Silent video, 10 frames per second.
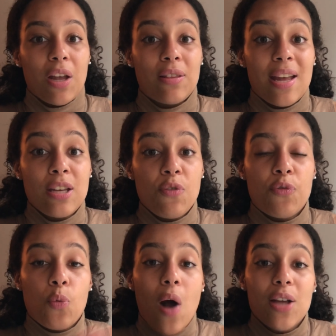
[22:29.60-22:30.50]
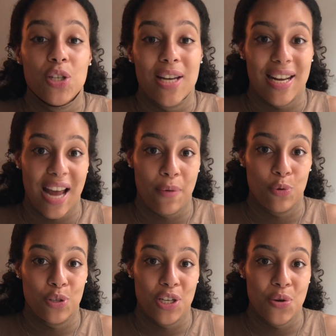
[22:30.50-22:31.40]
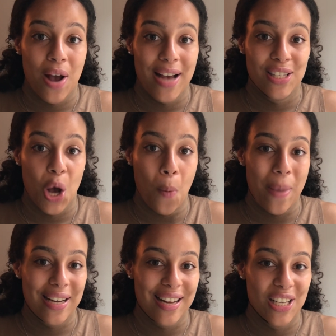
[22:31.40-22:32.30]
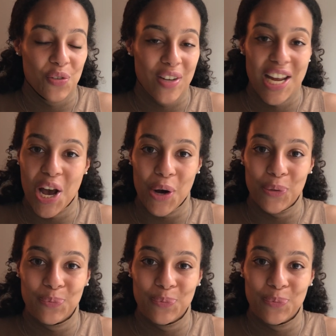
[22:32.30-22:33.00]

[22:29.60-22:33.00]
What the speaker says: thank you for watching and I will see you guys on my next video.